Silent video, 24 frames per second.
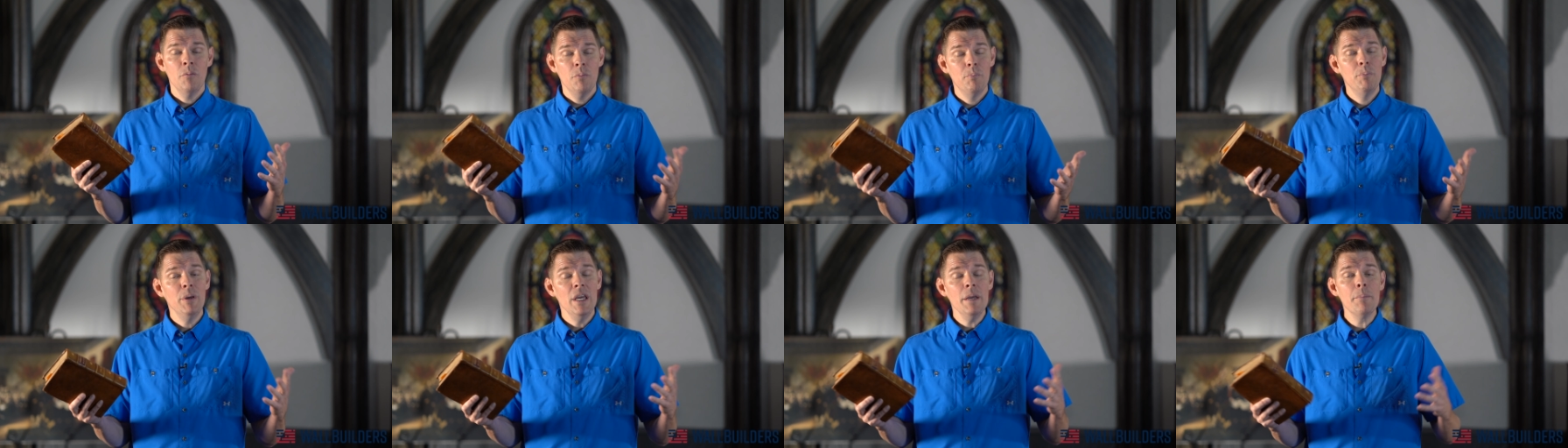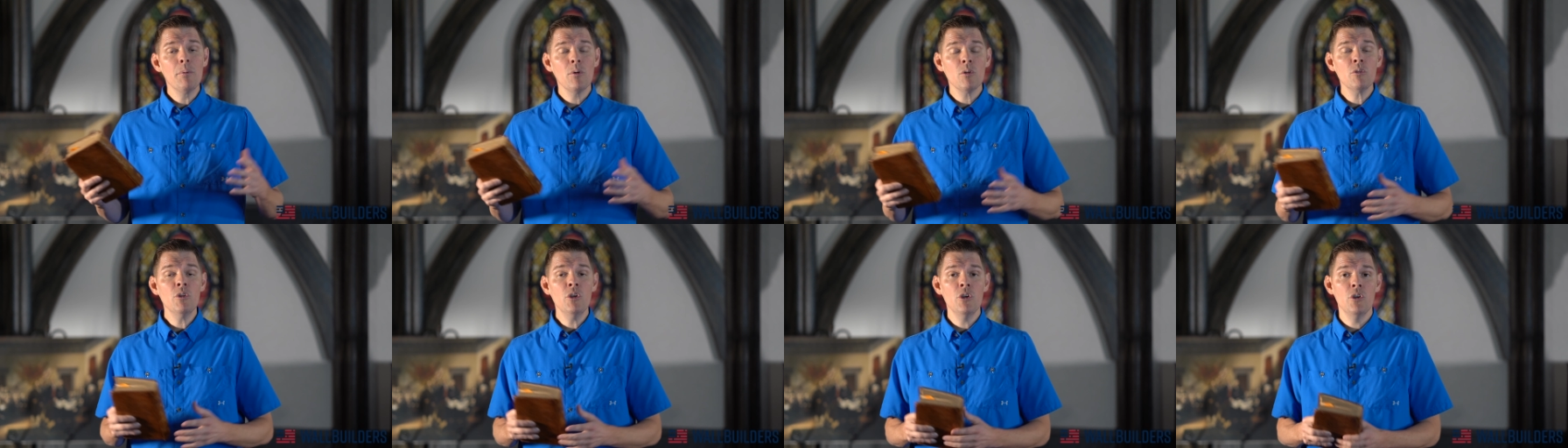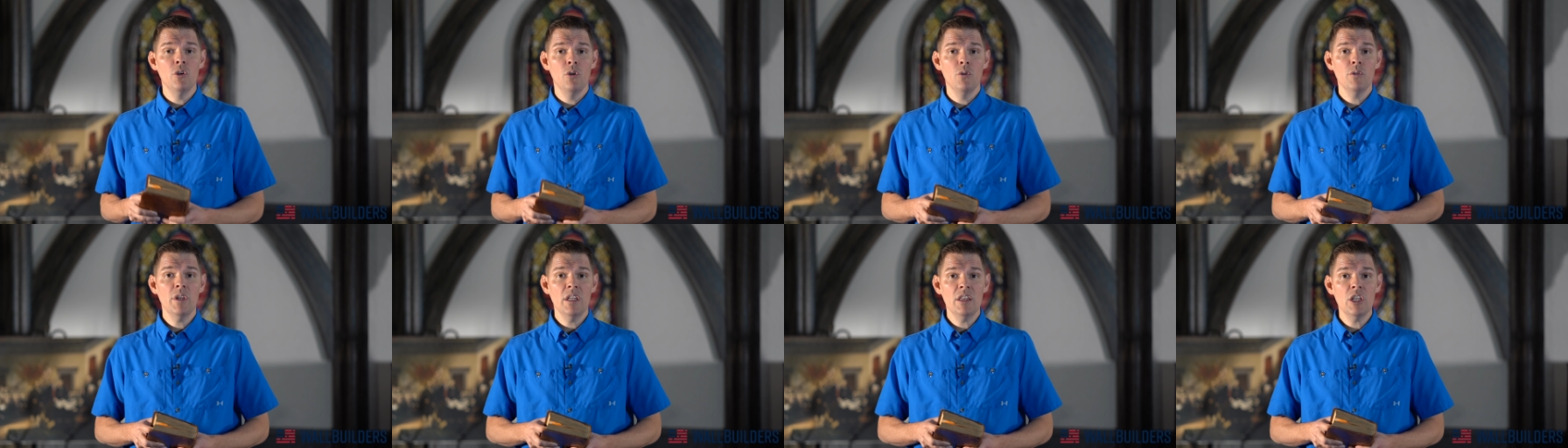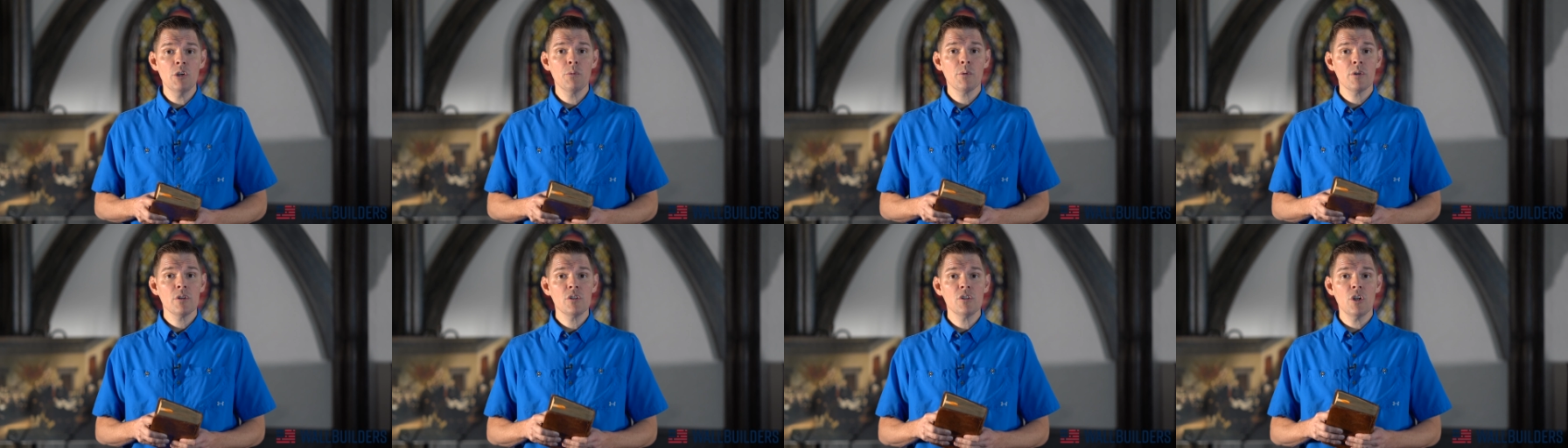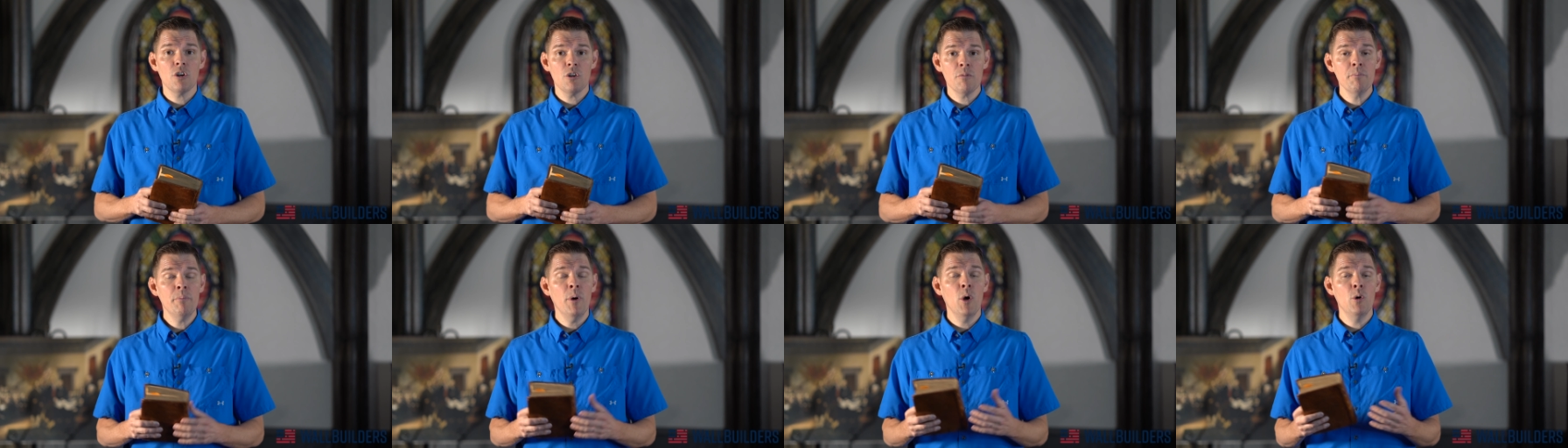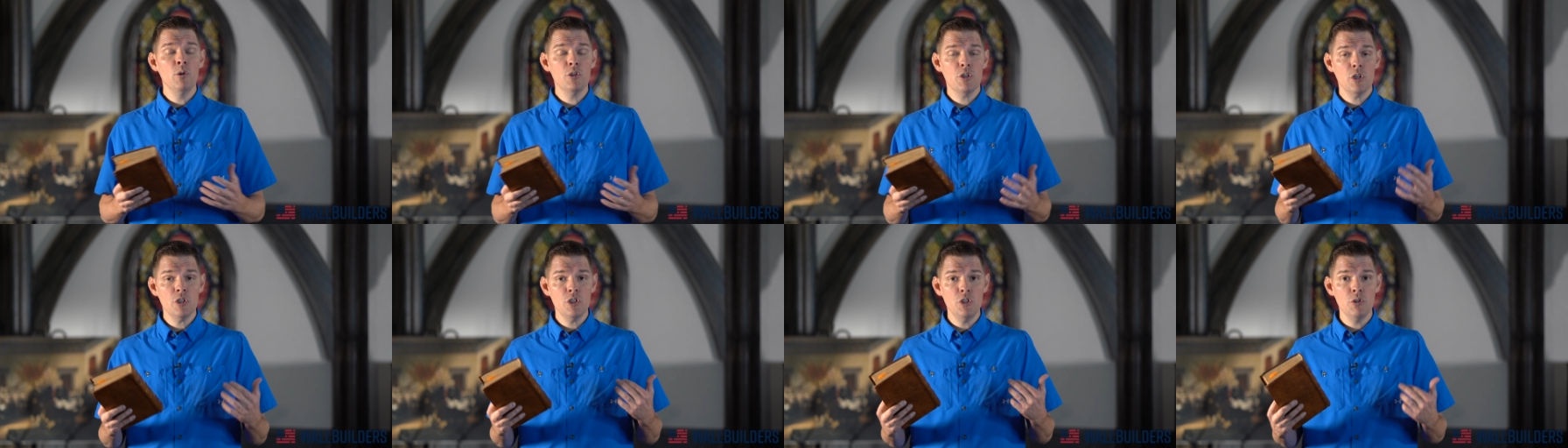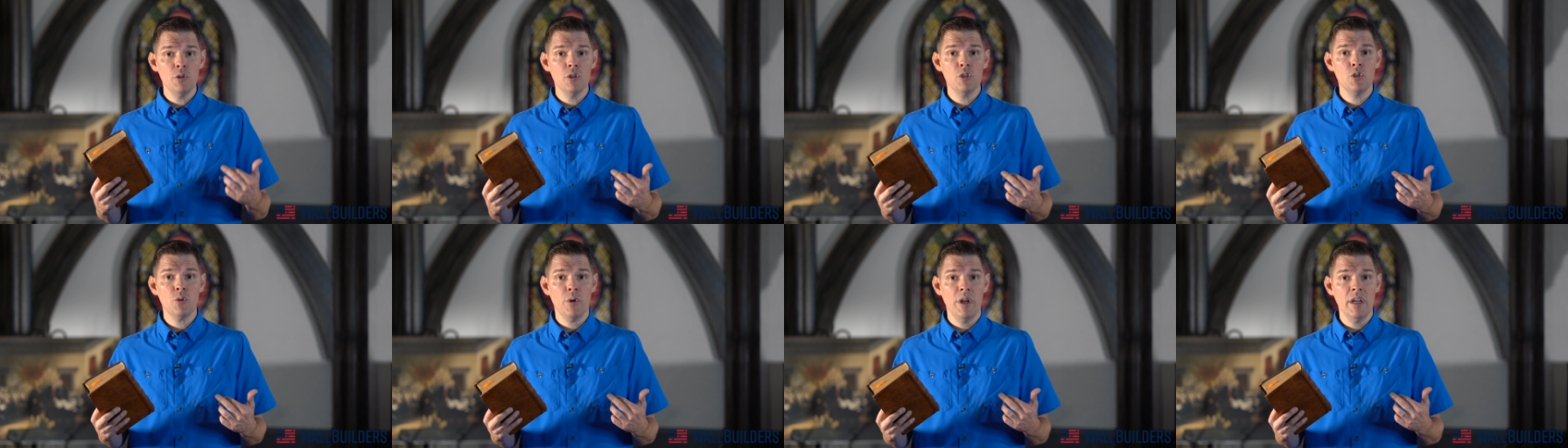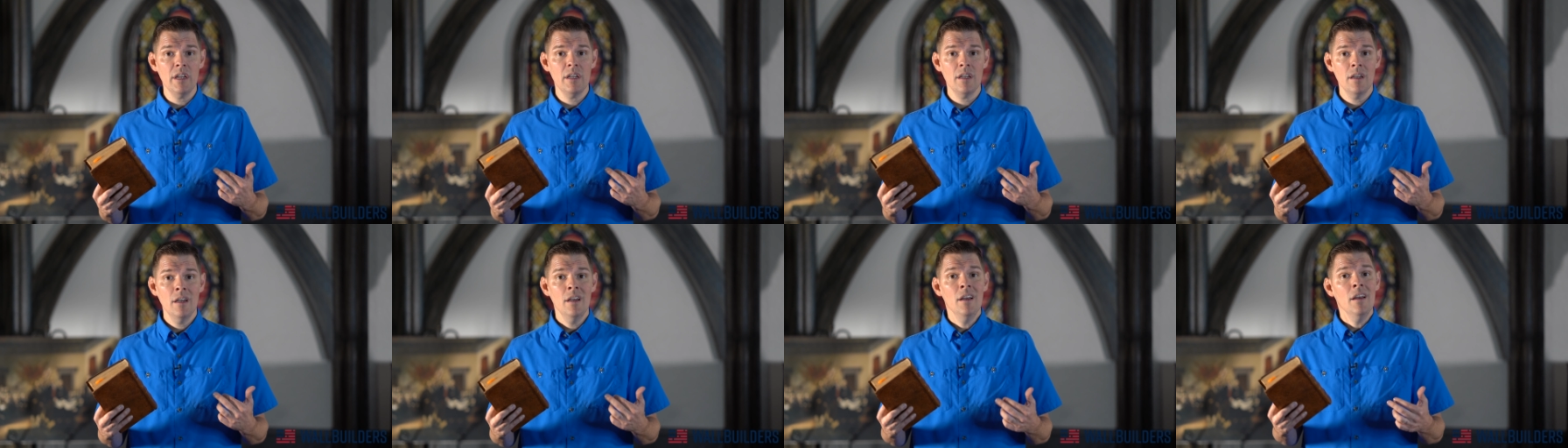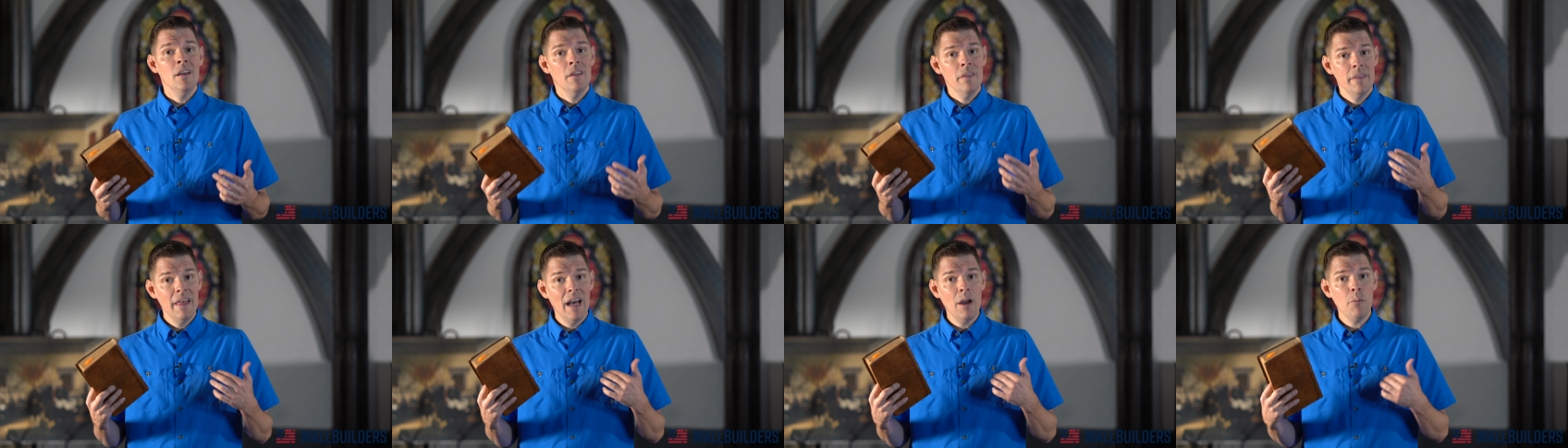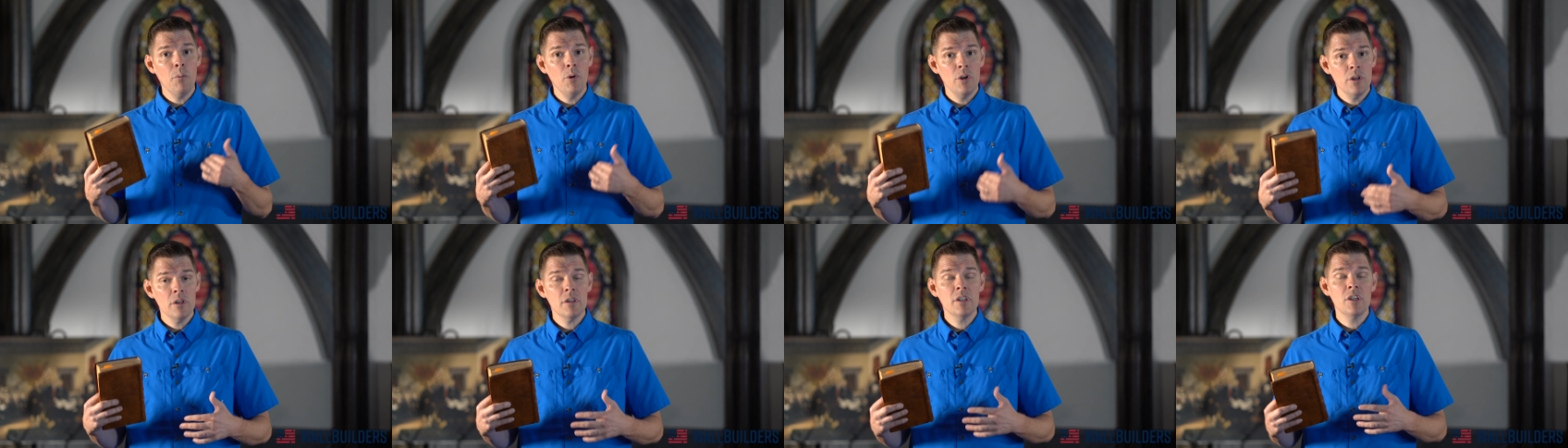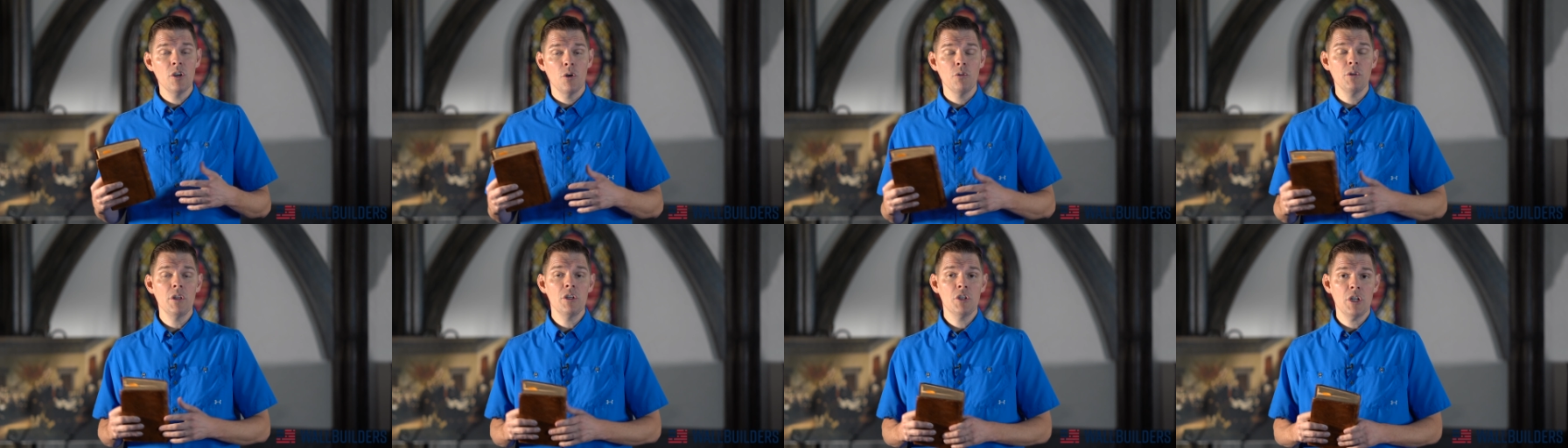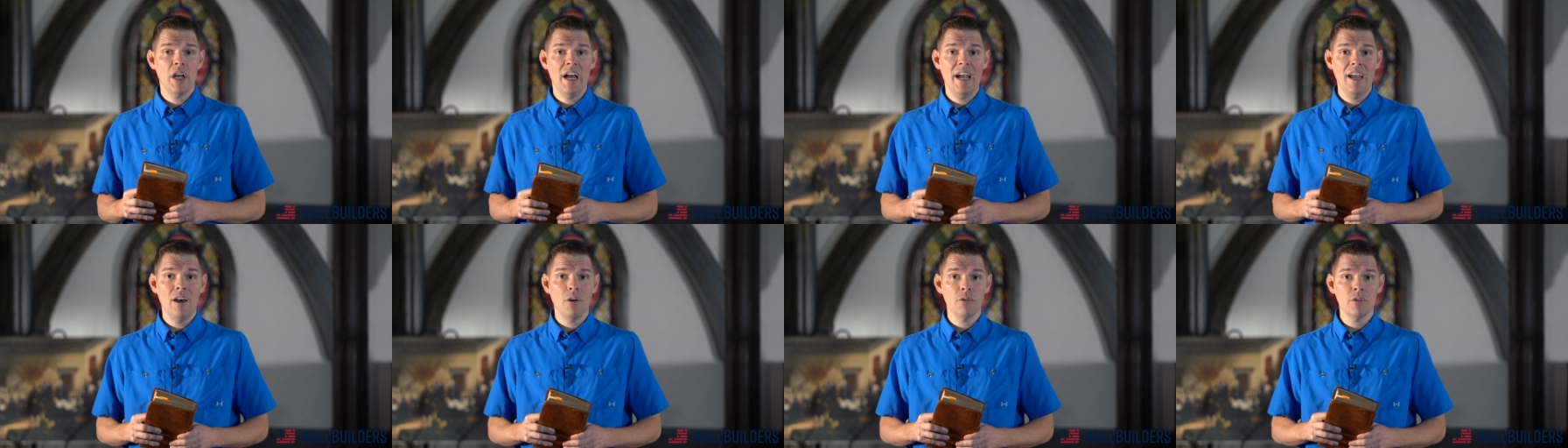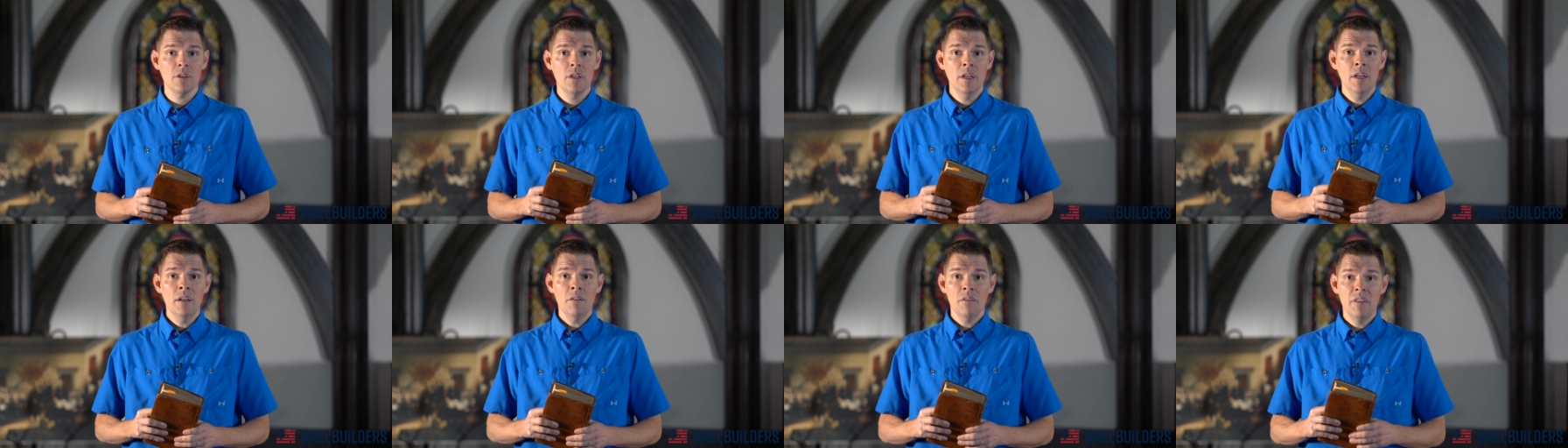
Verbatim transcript: people knew that there were certain potions you could drink that would kill the child.